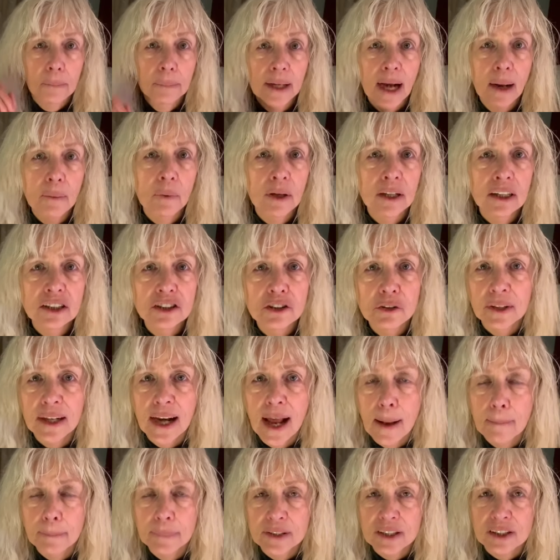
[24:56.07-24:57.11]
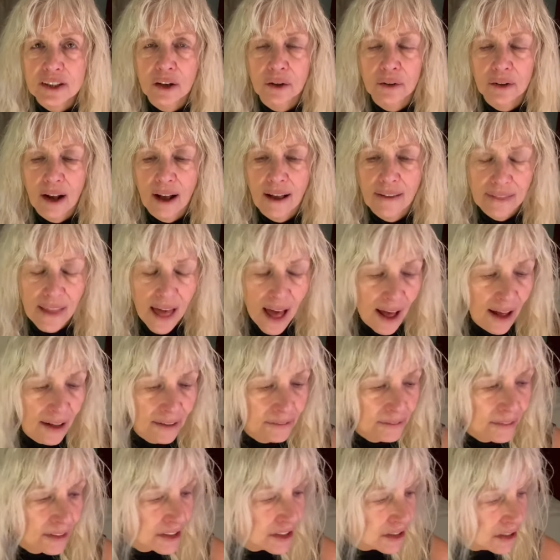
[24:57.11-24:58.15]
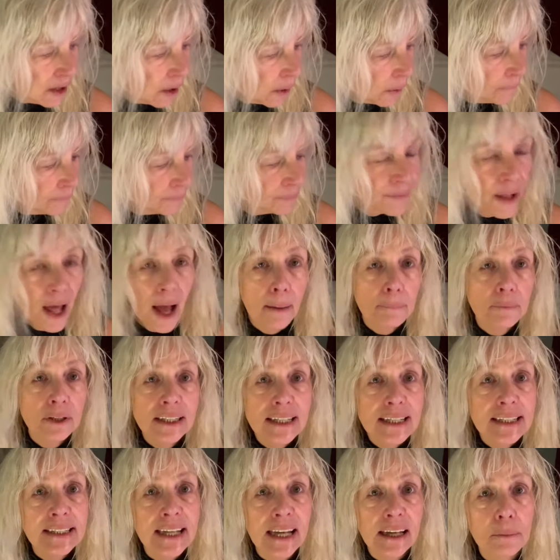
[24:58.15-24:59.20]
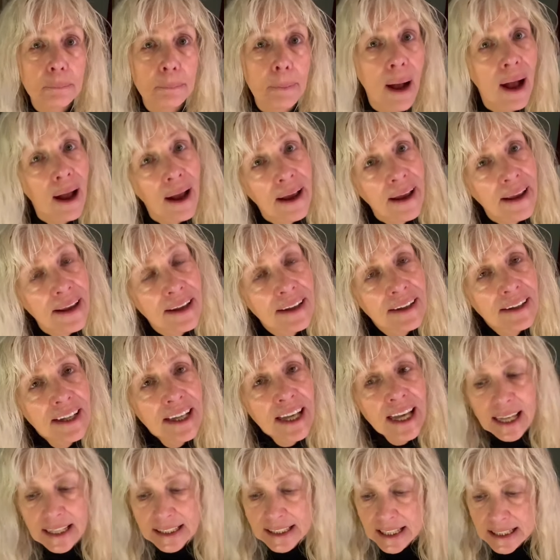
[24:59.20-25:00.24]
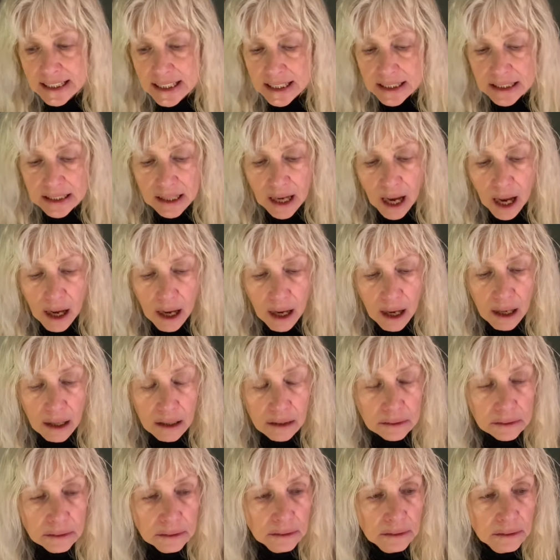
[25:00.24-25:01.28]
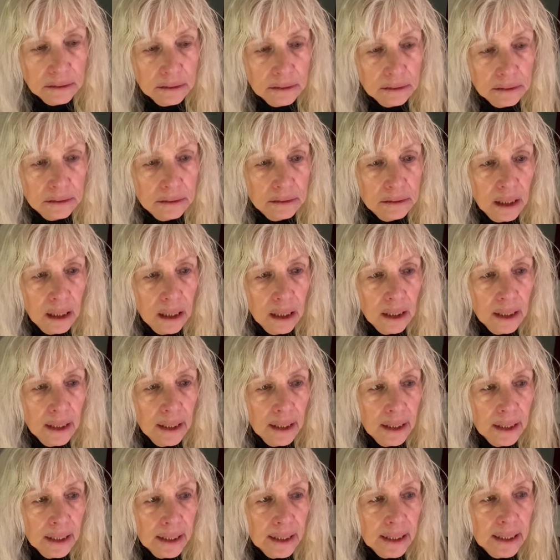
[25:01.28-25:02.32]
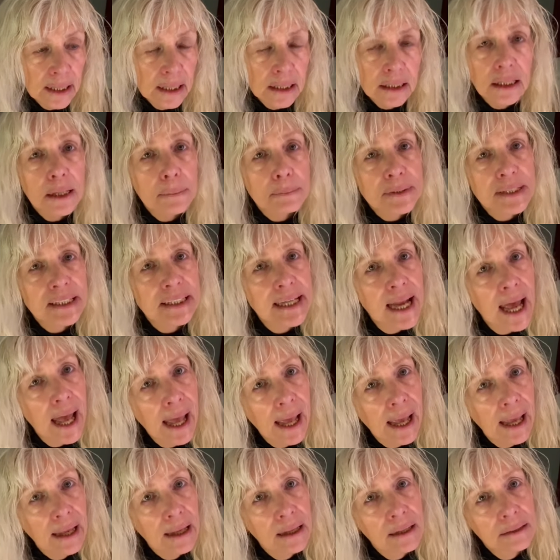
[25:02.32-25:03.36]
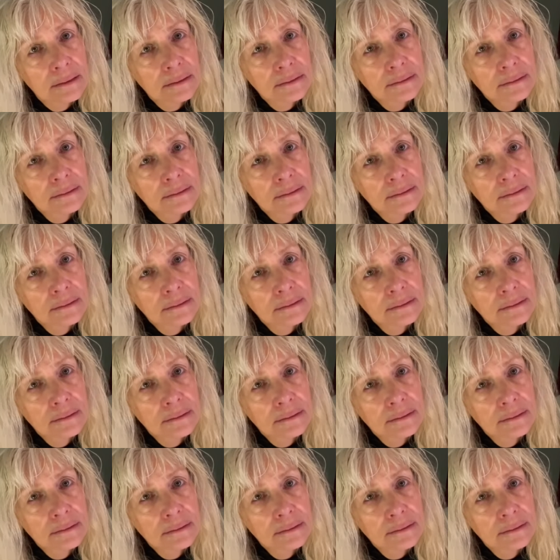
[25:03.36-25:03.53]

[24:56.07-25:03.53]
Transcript: But I want to do an episode on that. So I'm gonna say goodbye. This is uh, Eclipse Day.